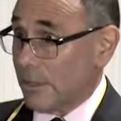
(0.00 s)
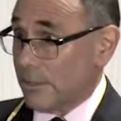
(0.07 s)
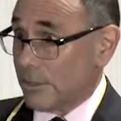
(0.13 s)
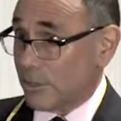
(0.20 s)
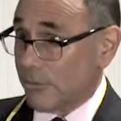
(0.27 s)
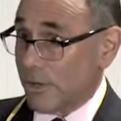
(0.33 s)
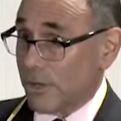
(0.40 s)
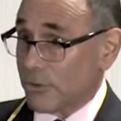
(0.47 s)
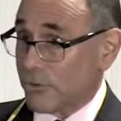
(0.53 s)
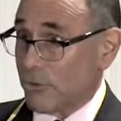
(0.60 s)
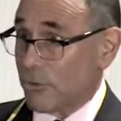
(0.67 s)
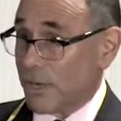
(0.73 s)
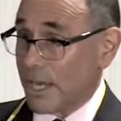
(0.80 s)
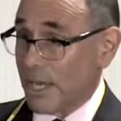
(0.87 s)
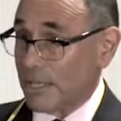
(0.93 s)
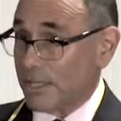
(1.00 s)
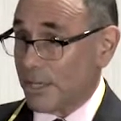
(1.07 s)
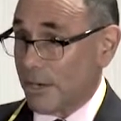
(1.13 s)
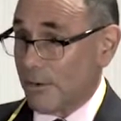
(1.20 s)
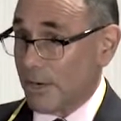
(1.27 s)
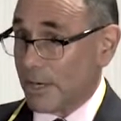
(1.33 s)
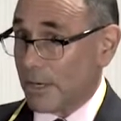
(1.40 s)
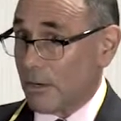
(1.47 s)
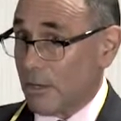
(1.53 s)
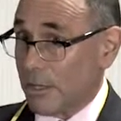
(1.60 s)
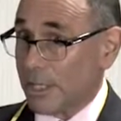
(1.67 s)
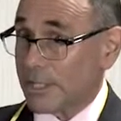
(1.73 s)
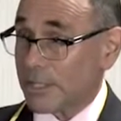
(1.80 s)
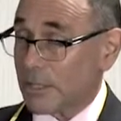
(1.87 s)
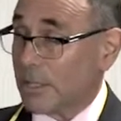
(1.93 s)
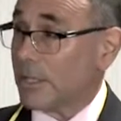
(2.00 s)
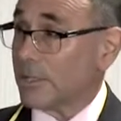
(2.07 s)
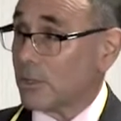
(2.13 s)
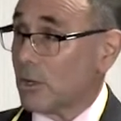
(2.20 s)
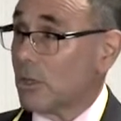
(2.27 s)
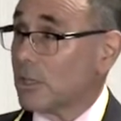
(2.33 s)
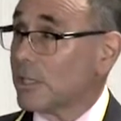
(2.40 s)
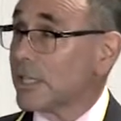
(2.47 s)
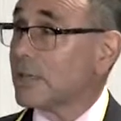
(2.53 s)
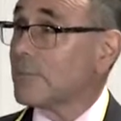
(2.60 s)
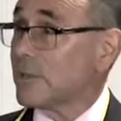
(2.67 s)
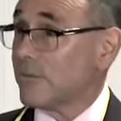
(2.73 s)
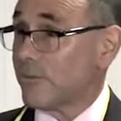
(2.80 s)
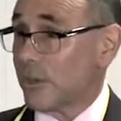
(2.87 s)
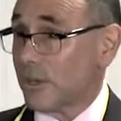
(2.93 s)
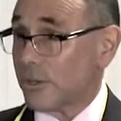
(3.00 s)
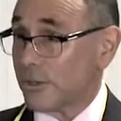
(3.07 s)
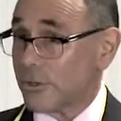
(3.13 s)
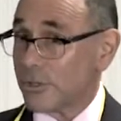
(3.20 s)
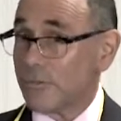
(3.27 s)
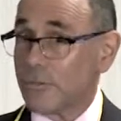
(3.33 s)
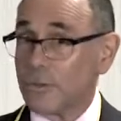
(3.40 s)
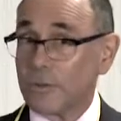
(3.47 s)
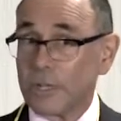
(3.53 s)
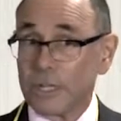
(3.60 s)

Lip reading: the greater trochanteric, it's all ligament failures. If you